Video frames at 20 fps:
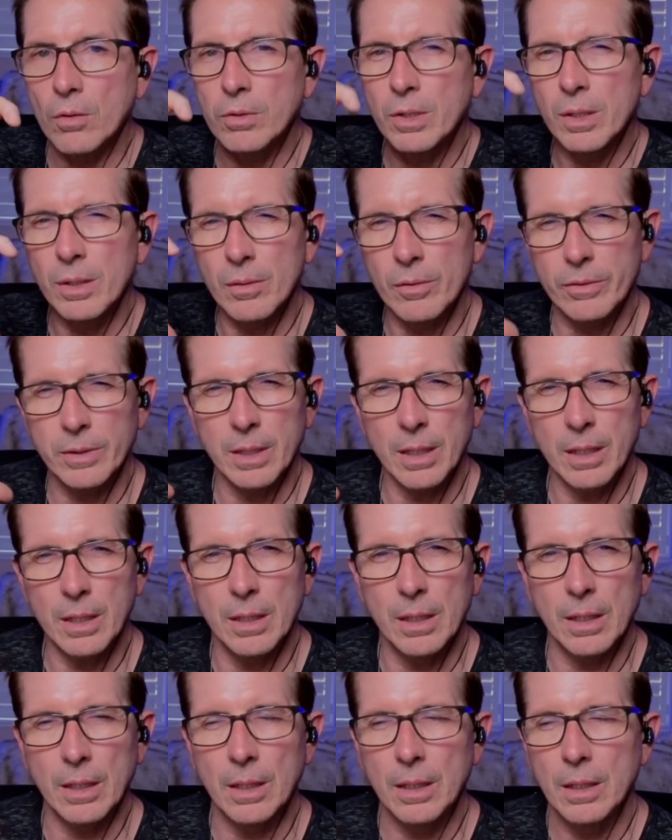little
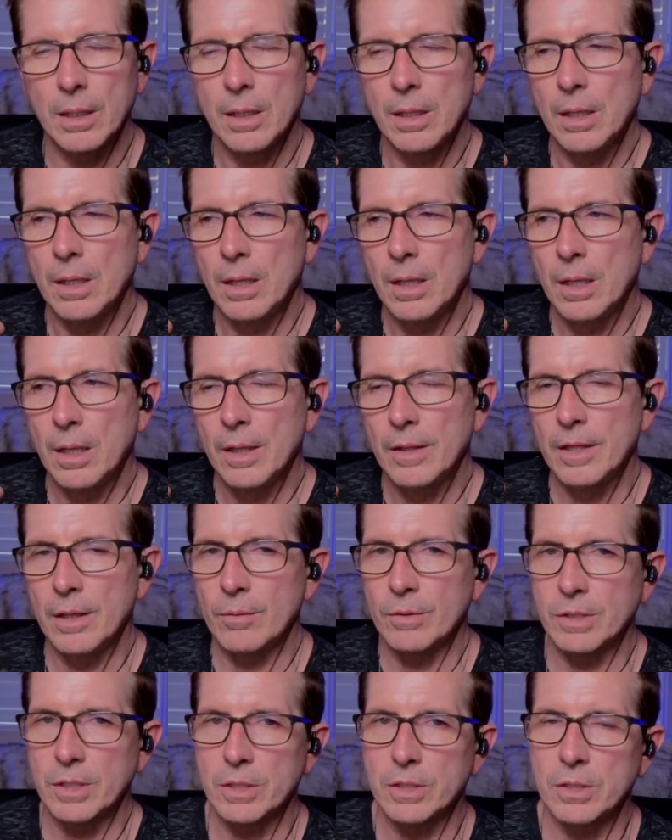thing that
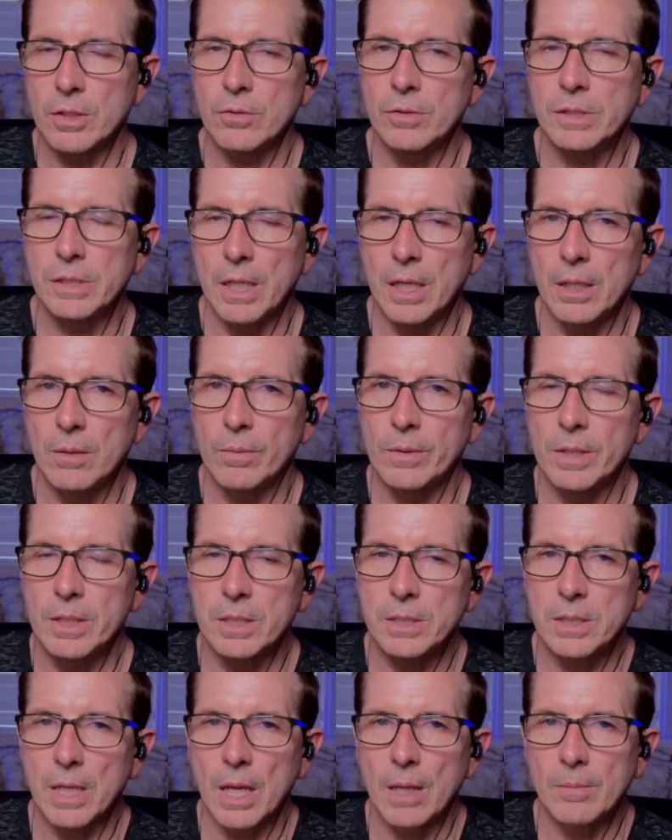was associated with the
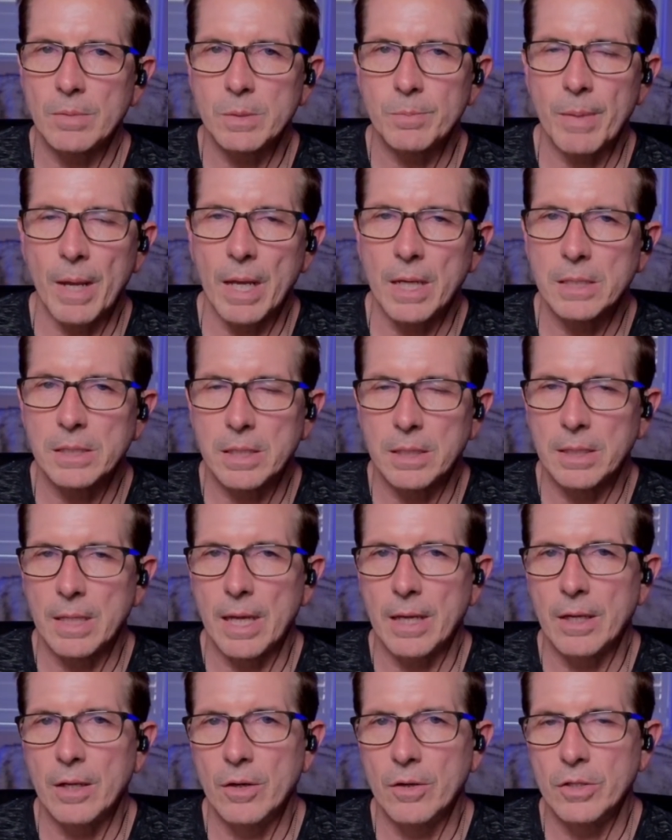same space that
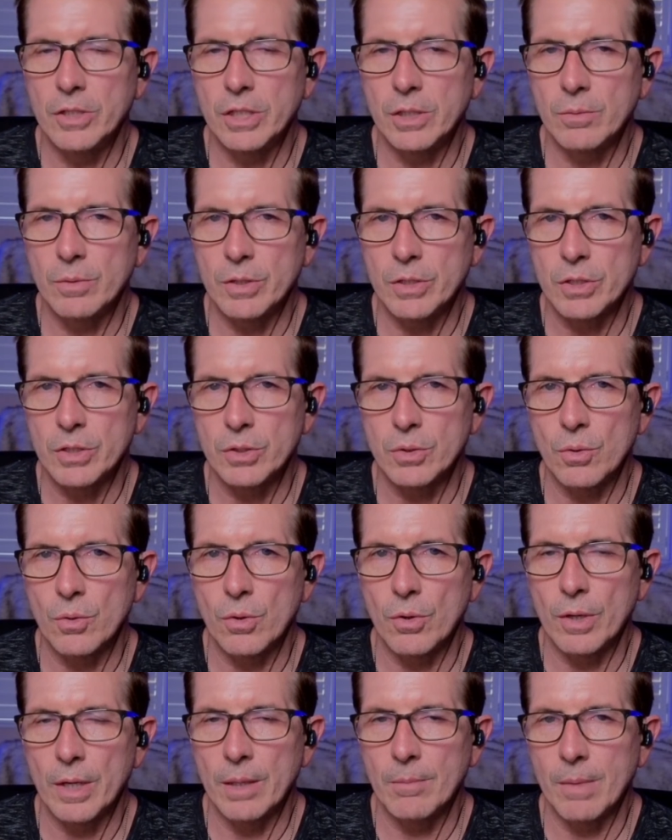energy was
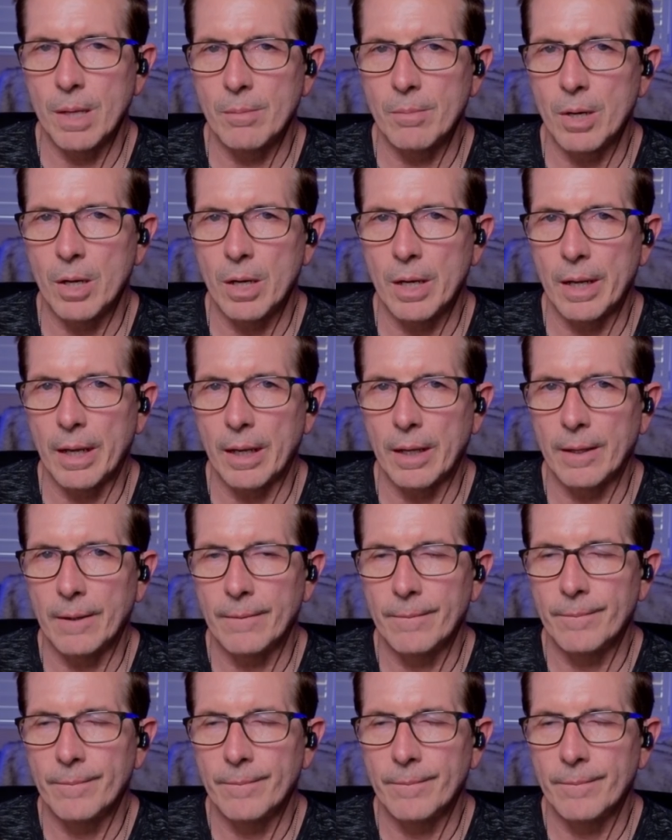stored in my body.